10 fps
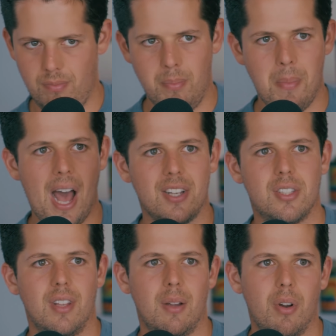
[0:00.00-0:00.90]

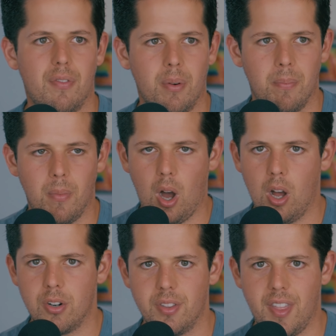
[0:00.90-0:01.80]
massive, I went from
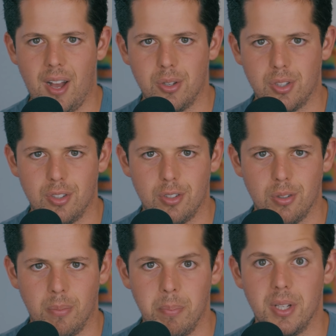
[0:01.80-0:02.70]
100,000
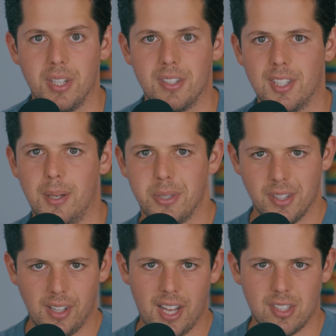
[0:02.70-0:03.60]
to a million subs in
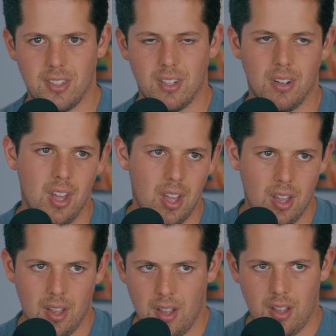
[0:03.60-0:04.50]
the last year.
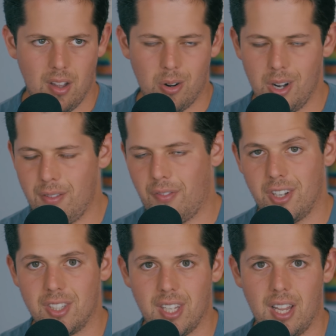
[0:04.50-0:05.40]
Or even if
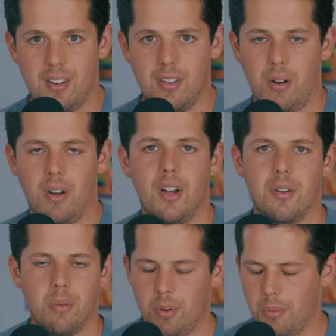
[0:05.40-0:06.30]
I just said you know,
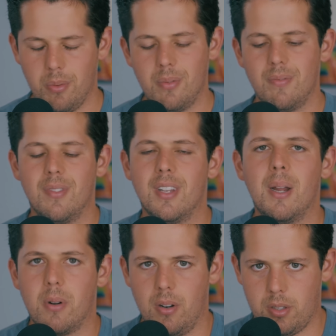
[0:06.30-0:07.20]
100, the
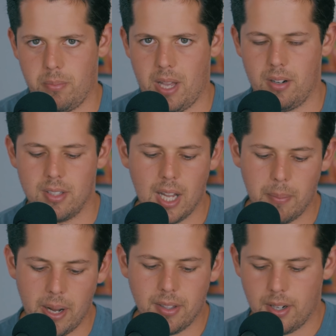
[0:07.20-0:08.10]
number doesn't matter. It's not
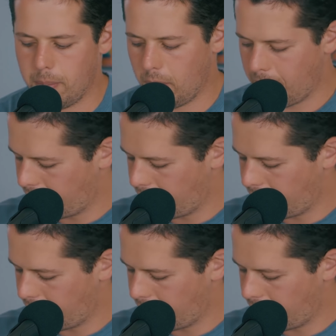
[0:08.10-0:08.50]
about the number.